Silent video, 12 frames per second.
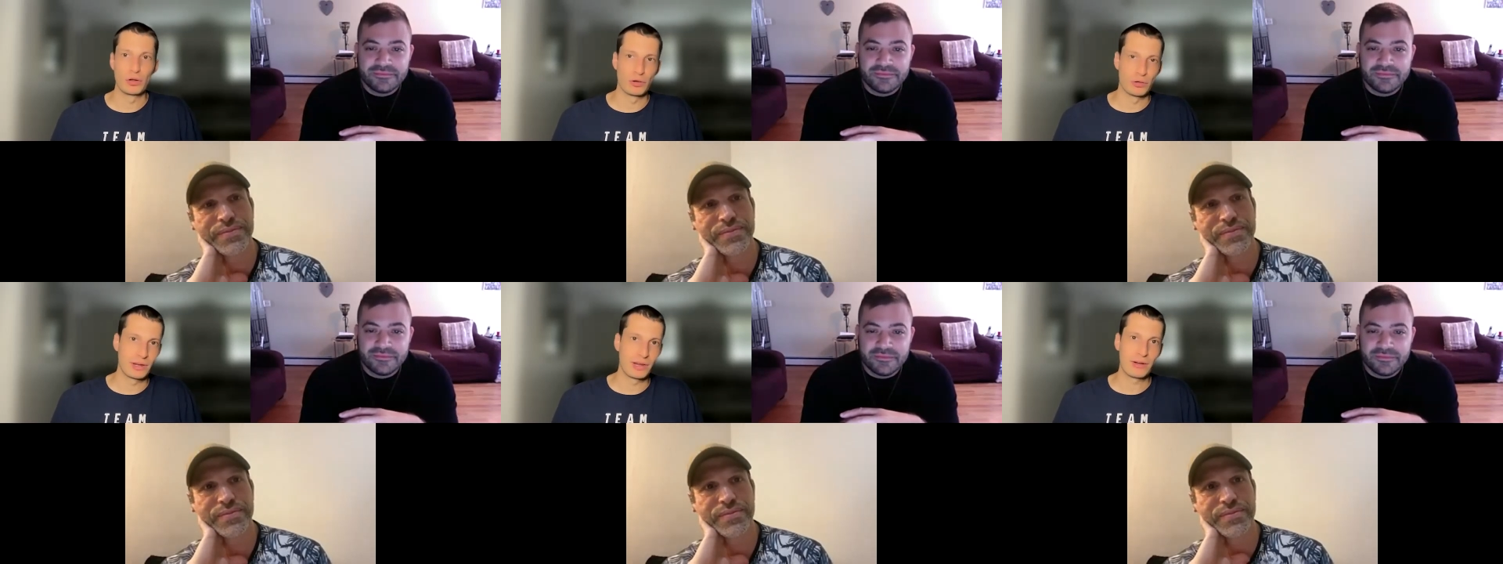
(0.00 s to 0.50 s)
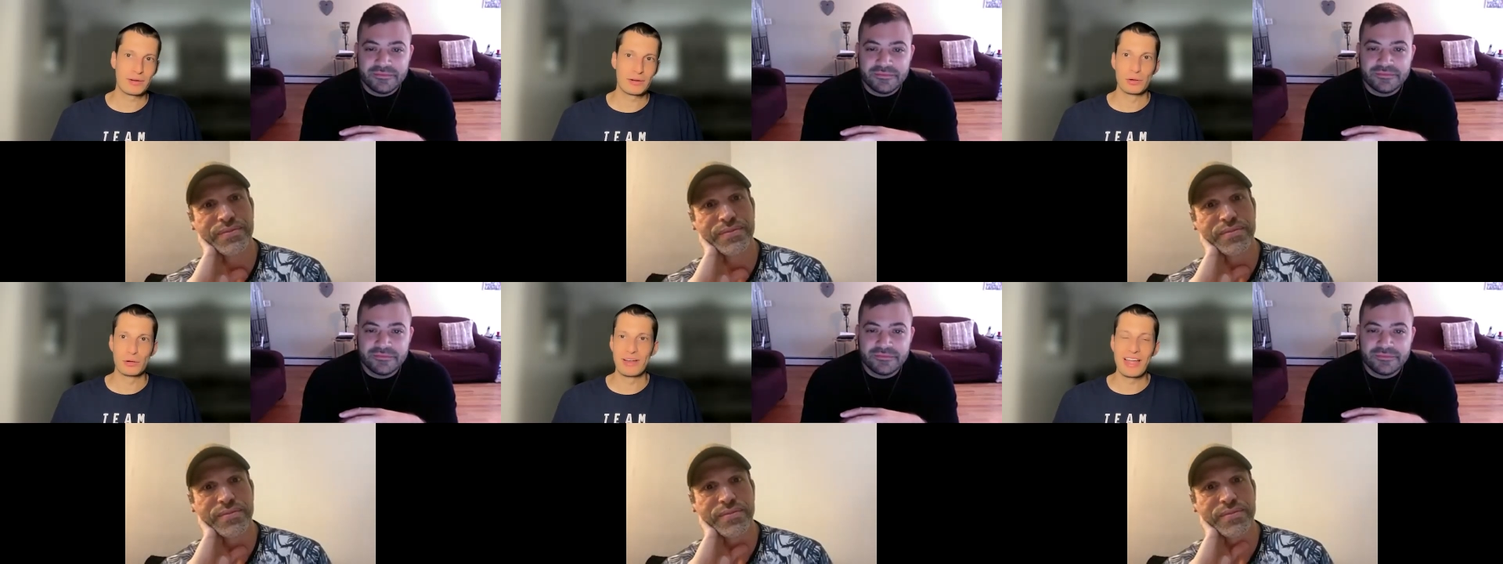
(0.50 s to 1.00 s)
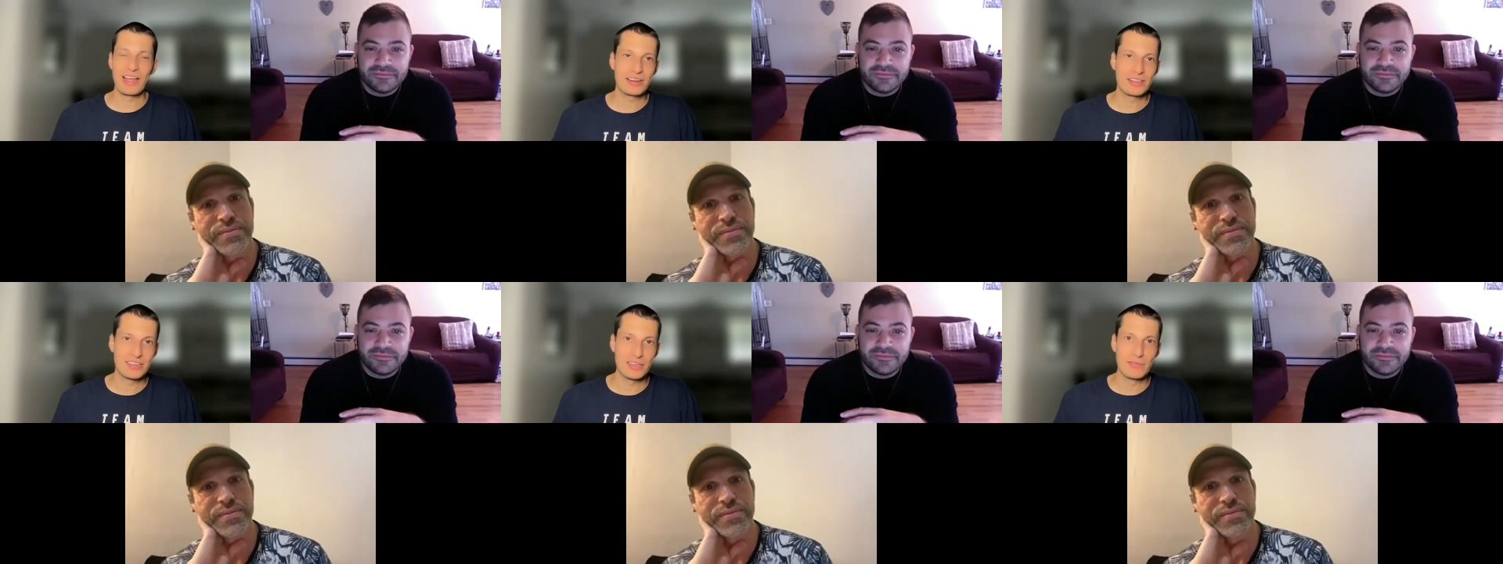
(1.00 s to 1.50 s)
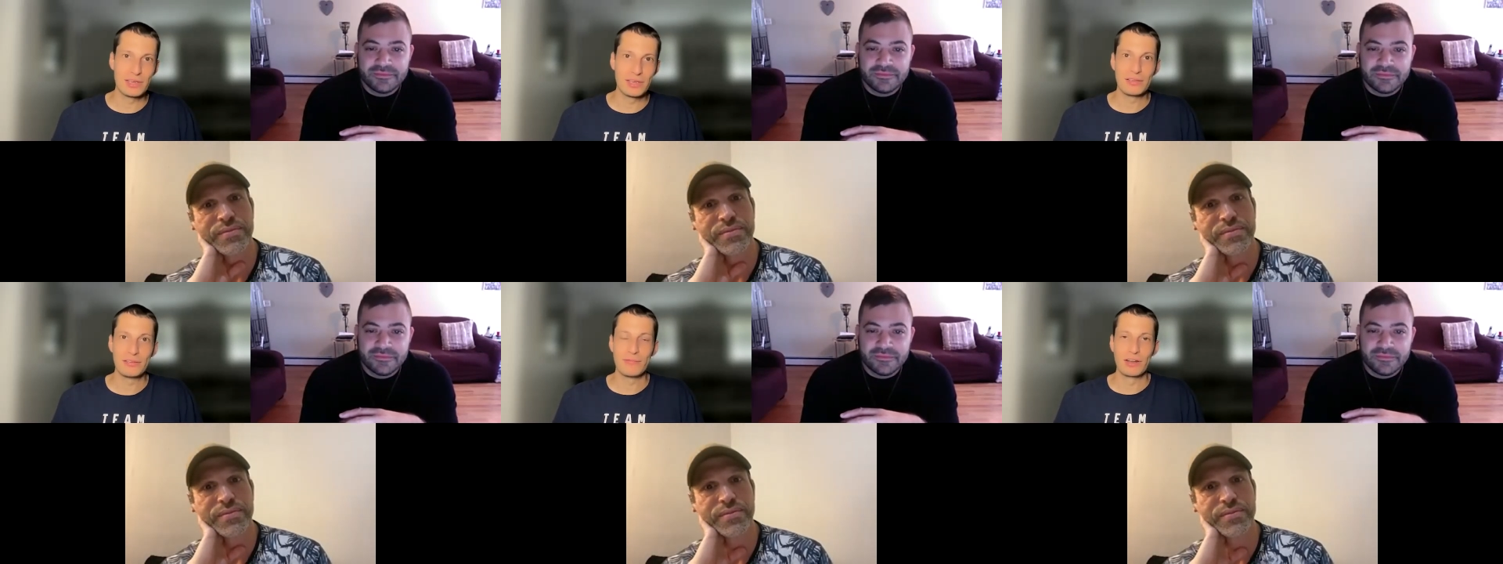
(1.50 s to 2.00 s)
Speaker 1: your career, or your reality
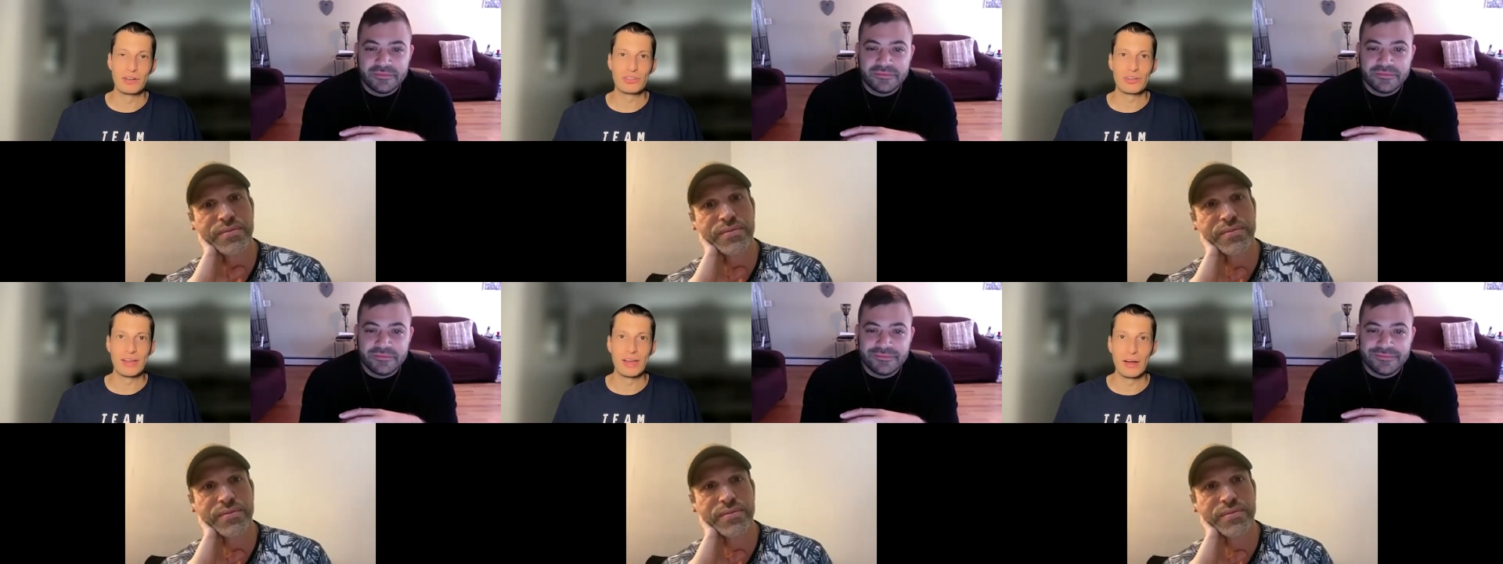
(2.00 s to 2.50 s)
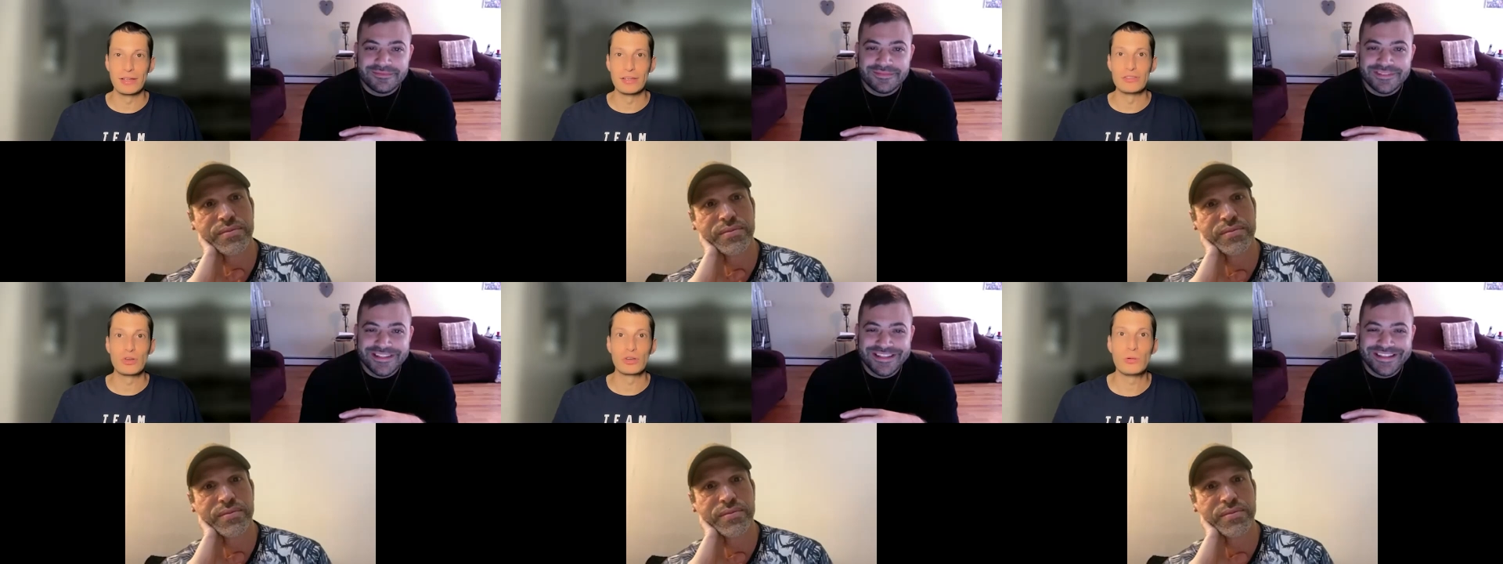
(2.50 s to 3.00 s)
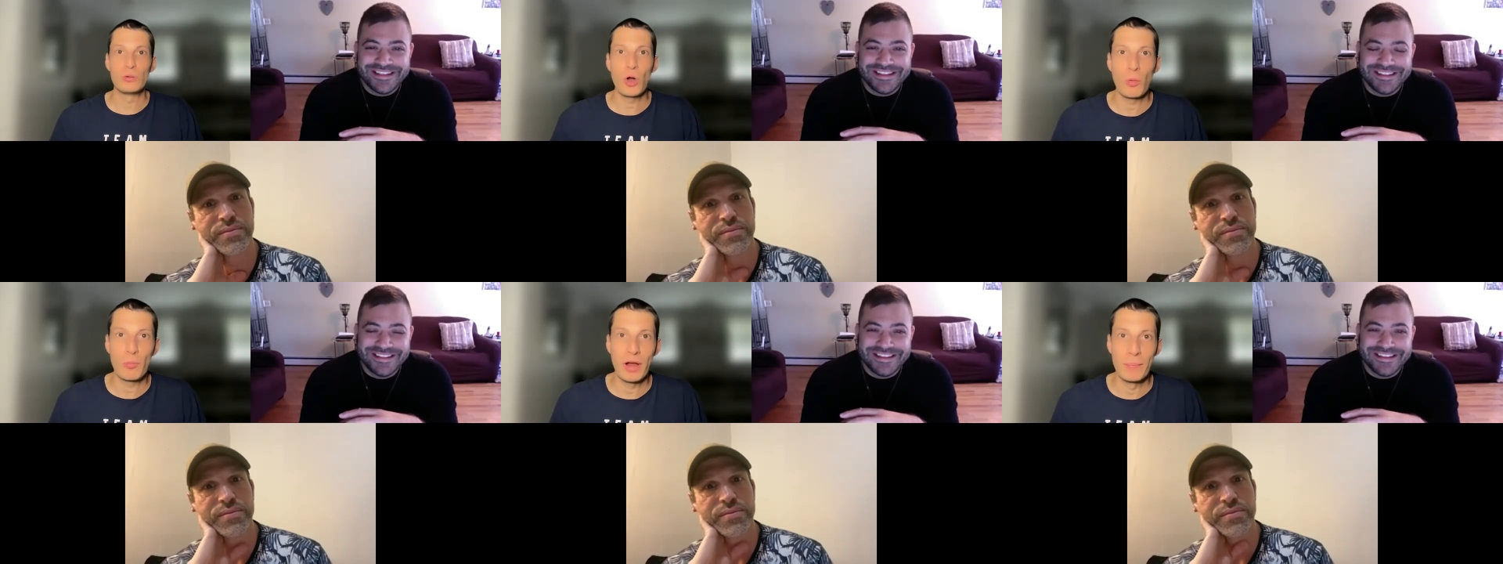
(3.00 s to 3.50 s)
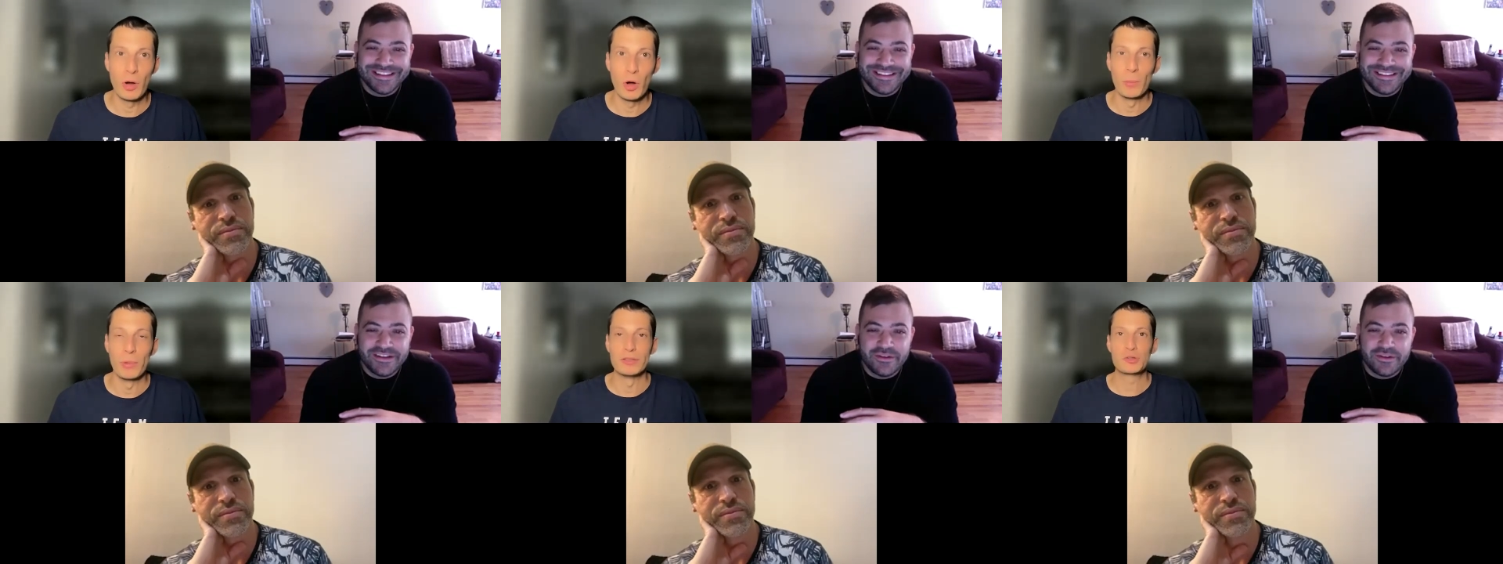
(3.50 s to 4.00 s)
TV venture here is your You Know I'm Right
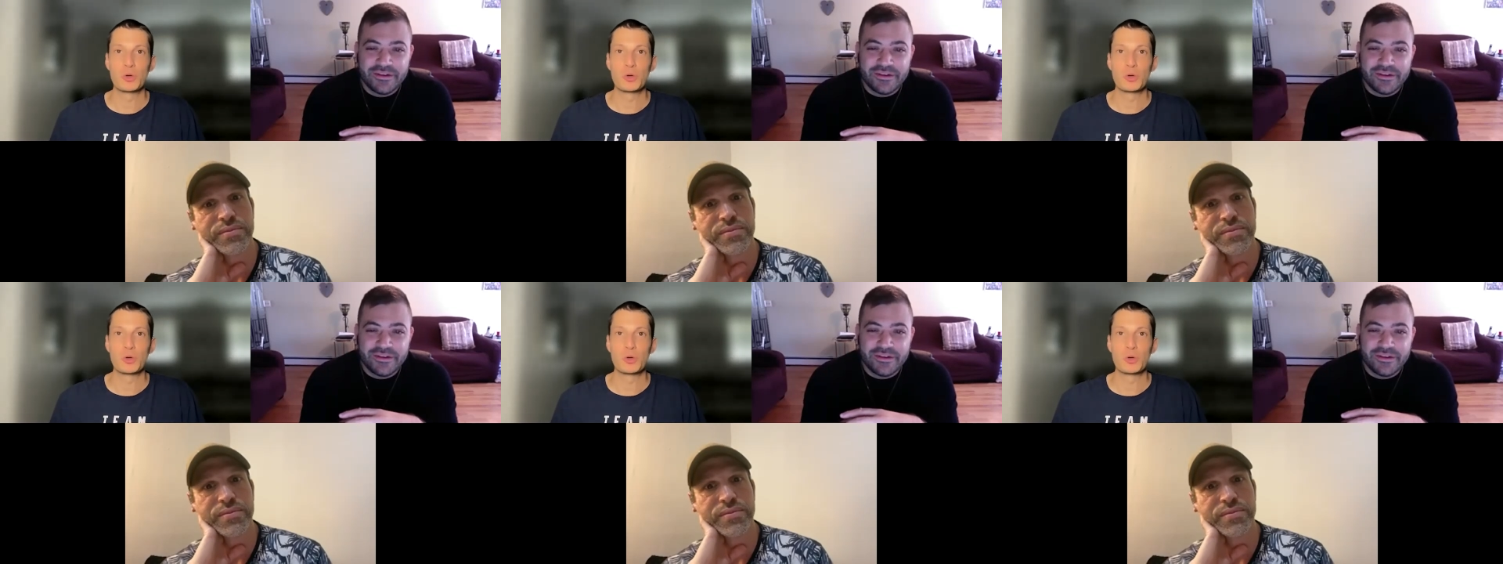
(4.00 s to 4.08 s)
moment?